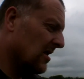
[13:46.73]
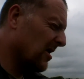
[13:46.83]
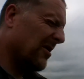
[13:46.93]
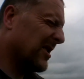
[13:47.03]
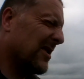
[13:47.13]

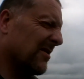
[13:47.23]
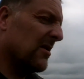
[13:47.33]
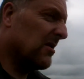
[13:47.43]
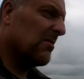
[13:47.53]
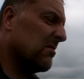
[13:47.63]
Oh, I don't
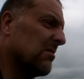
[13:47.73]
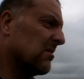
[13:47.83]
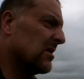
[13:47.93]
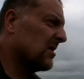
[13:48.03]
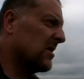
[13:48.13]
know.
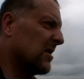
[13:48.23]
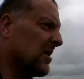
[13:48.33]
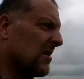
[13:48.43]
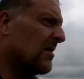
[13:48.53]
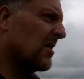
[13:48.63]
It's
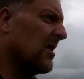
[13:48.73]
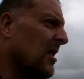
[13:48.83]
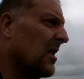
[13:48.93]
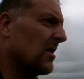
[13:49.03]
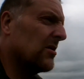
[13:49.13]
just,
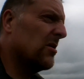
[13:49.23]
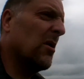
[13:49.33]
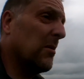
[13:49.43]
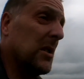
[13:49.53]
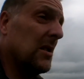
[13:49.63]
do you know
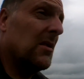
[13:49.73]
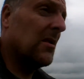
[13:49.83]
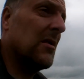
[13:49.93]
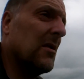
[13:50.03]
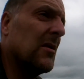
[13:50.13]
what I mean?
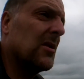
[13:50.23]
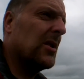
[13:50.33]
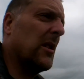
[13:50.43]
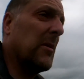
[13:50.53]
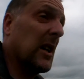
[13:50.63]
Does
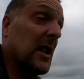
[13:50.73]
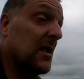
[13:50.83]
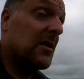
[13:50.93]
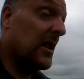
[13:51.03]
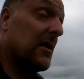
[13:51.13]
that make any
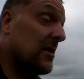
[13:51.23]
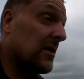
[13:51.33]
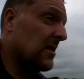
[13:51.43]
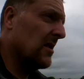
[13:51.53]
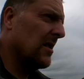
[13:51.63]
sense?
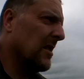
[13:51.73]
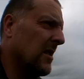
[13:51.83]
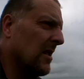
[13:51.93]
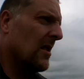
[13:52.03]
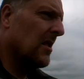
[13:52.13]

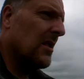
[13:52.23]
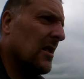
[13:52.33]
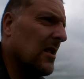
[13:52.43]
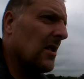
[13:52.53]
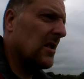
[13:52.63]

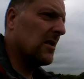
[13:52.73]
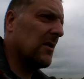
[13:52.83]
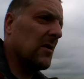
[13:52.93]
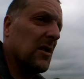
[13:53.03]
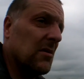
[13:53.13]
I
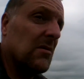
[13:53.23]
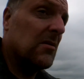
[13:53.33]
don't know.